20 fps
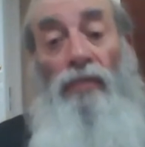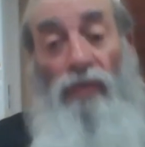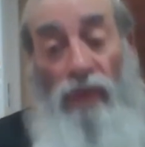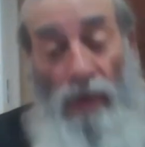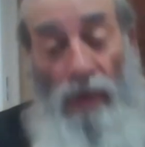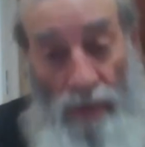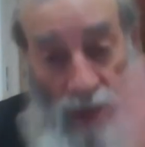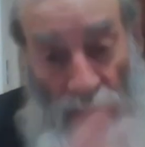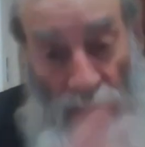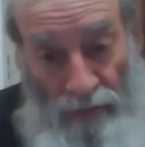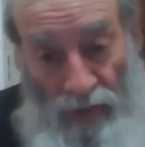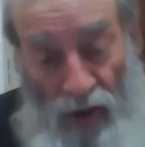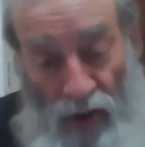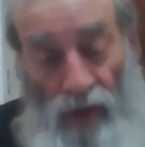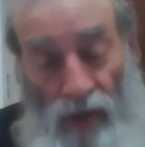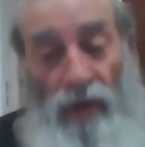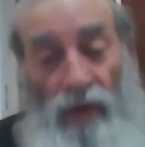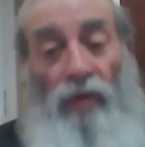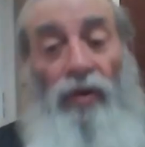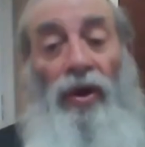
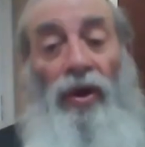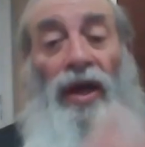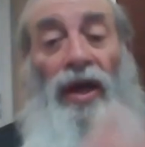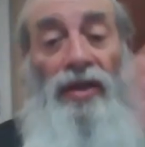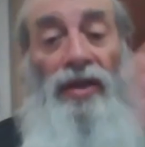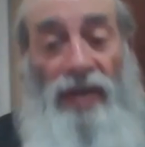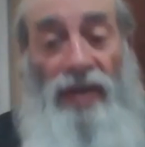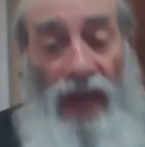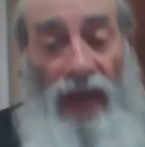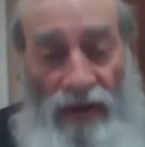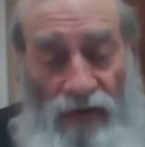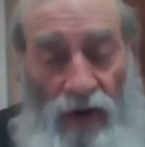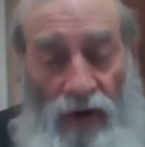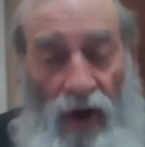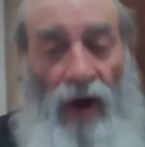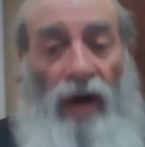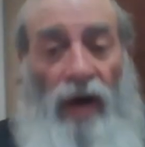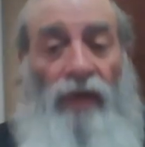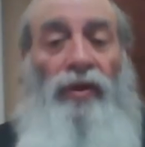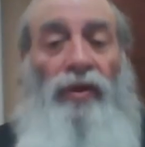Remember and
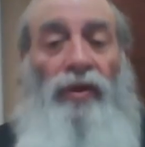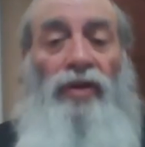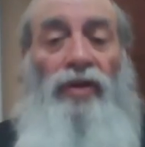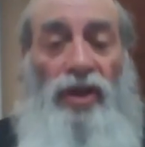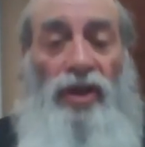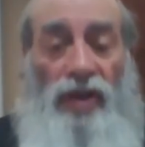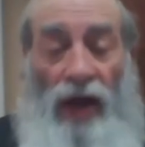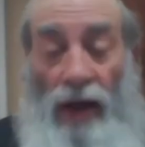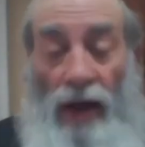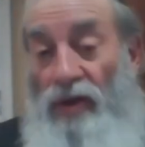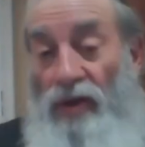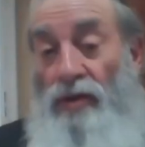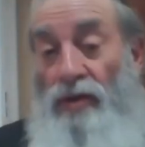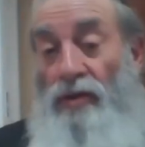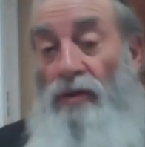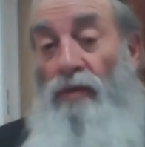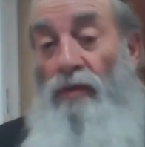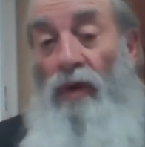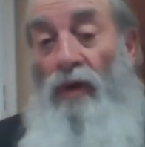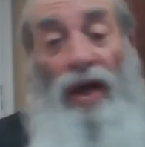safeguard the
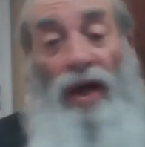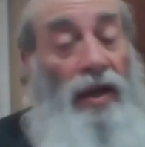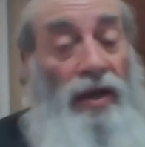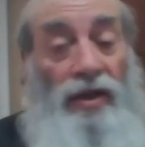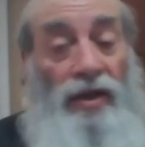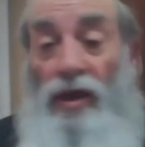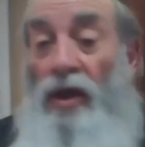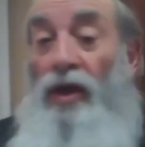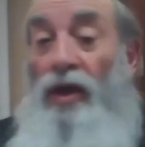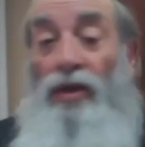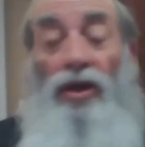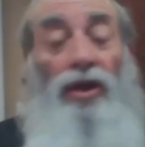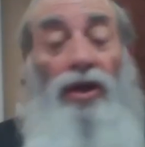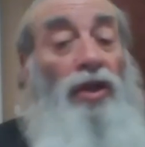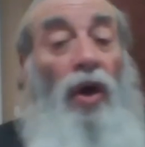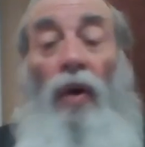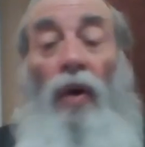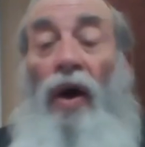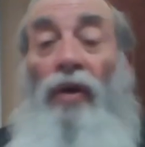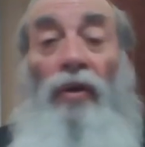Shabbos. Why is there's
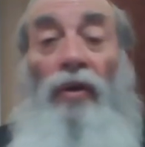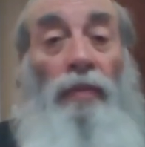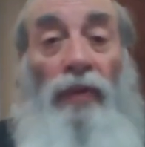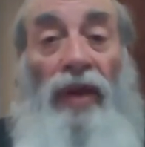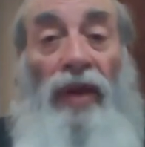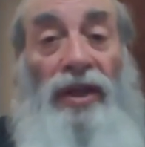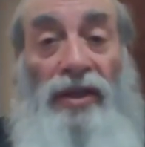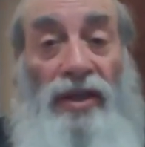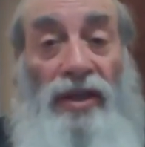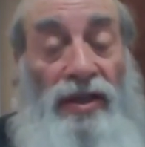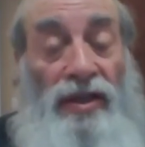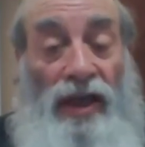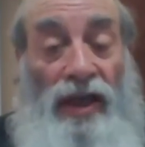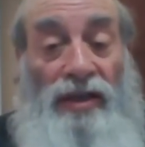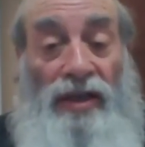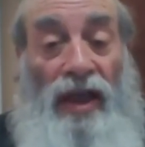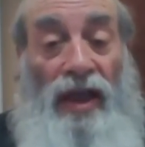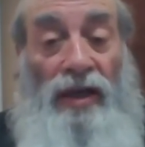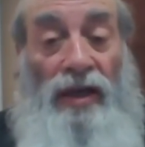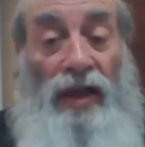no other place it
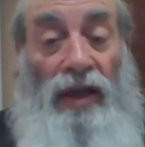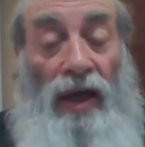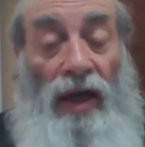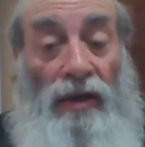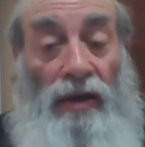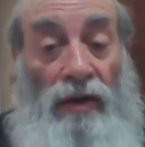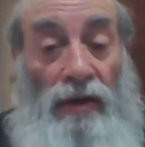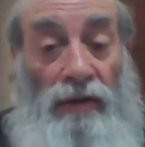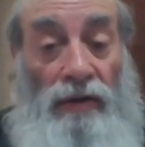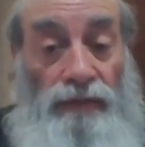says like that?